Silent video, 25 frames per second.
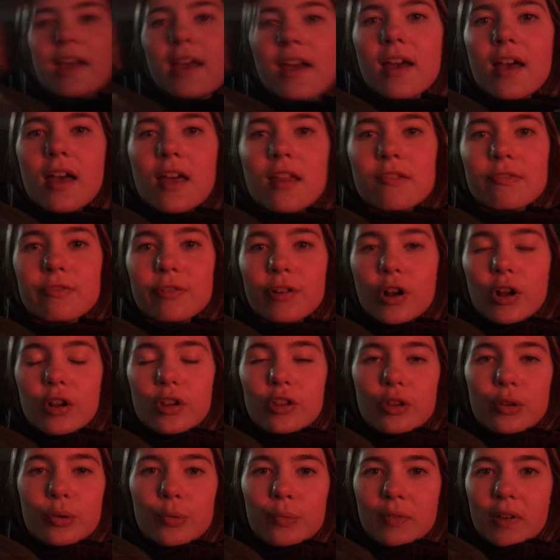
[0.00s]
And for all
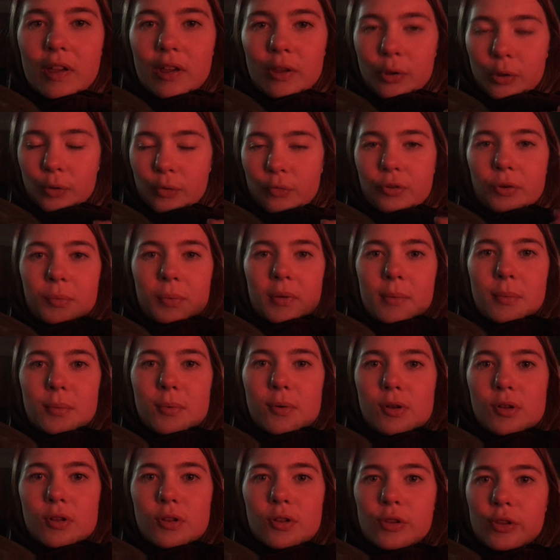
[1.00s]
you Vancouver
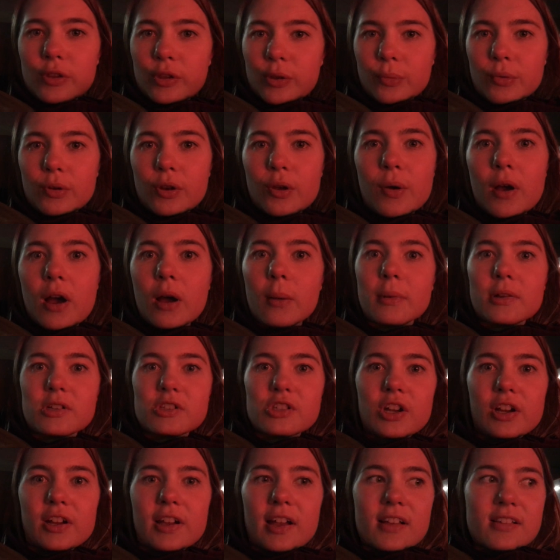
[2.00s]
people, you know how
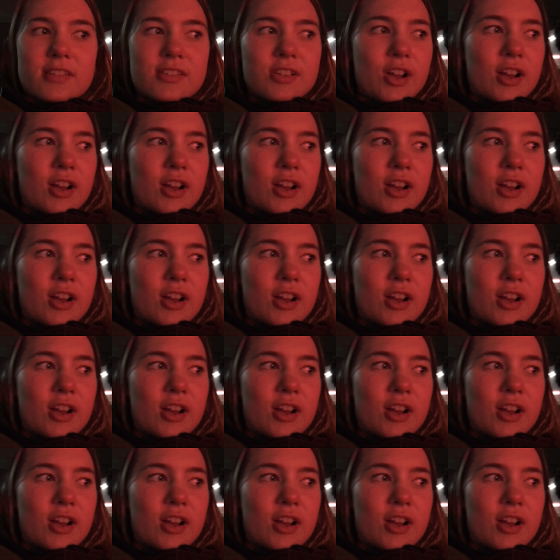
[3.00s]
much our gas